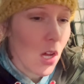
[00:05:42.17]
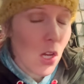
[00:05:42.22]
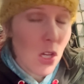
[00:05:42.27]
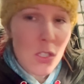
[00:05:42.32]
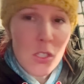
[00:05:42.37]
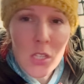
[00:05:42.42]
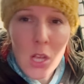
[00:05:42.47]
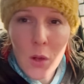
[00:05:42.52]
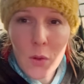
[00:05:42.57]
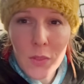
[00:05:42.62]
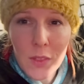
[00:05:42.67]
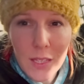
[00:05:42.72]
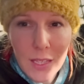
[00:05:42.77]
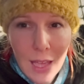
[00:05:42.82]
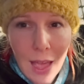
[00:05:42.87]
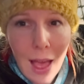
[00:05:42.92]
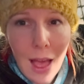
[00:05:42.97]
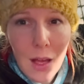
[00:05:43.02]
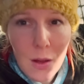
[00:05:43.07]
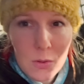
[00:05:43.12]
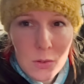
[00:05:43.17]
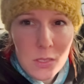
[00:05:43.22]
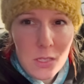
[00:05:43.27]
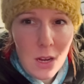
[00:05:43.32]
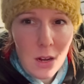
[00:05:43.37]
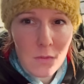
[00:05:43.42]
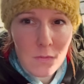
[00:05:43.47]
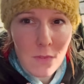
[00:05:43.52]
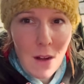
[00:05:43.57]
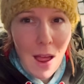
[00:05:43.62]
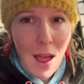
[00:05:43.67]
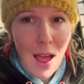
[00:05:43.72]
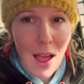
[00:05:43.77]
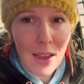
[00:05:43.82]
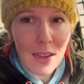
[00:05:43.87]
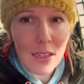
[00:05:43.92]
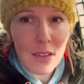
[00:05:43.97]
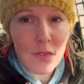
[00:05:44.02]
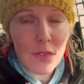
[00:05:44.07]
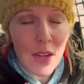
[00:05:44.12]
So the cows
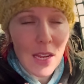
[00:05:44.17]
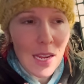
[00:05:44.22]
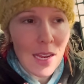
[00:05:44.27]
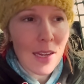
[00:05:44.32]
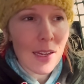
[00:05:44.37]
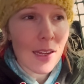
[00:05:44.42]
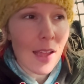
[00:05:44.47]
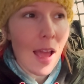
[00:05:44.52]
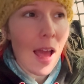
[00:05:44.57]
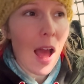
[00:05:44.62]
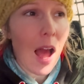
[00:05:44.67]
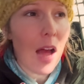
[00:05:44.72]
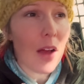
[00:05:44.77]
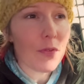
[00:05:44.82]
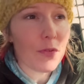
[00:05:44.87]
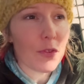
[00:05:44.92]
arrived in calf